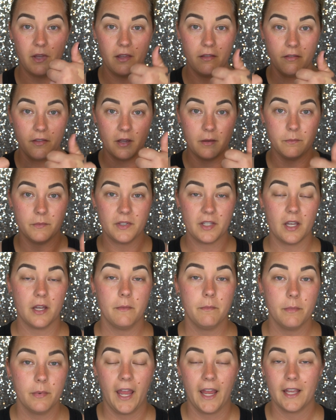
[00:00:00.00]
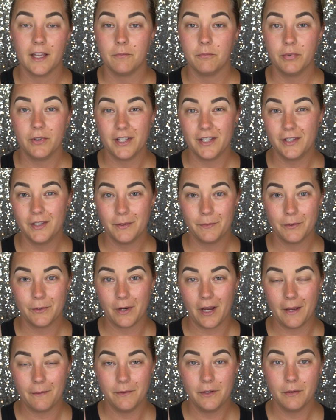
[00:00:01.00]
me a thumbs up, and please
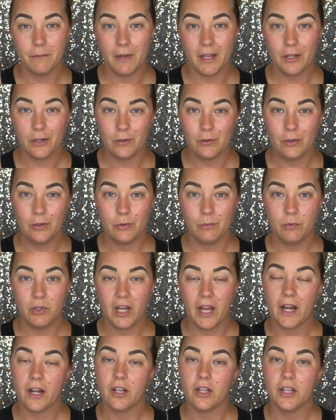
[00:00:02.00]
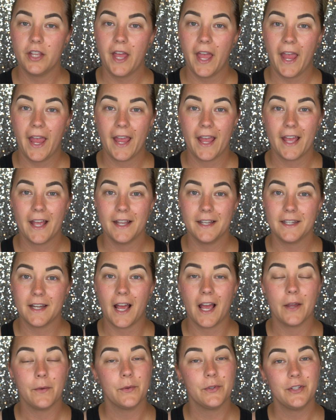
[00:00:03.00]
subscribe to my YouTube channel, and
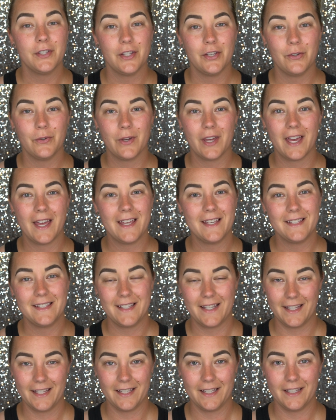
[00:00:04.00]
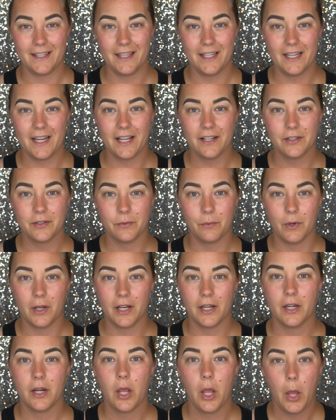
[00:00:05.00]
I will see you guys in the next
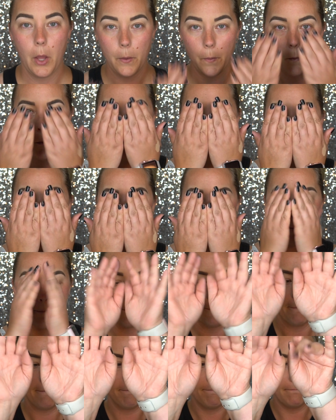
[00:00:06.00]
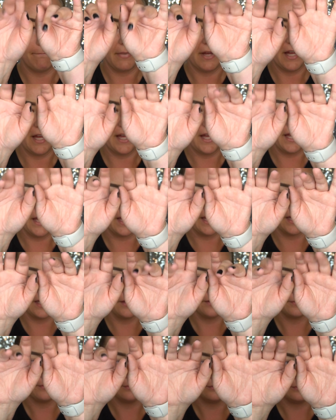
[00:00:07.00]
one. Bye!